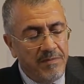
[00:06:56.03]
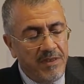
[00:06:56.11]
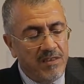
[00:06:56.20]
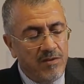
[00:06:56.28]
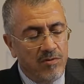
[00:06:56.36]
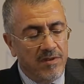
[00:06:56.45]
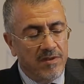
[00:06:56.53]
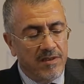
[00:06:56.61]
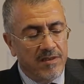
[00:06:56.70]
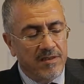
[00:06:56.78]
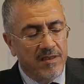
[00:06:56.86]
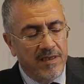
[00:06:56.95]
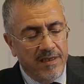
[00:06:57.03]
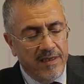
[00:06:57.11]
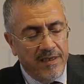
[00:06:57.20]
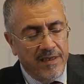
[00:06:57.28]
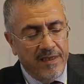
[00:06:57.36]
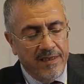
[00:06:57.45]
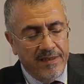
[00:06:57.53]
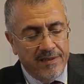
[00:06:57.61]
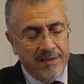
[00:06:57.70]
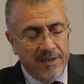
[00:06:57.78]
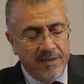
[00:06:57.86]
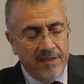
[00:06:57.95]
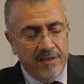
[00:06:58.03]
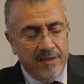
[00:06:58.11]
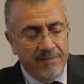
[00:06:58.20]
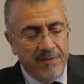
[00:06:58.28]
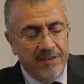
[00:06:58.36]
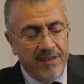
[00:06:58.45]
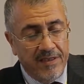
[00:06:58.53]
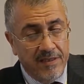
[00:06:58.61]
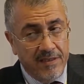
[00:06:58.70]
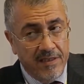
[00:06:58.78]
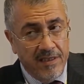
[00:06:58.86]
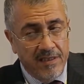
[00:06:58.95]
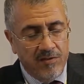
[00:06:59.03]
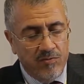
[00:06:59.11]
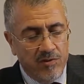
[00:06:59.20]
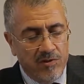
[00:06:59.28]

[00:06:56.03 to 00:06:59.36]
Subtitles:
Based on interdisciplinary research,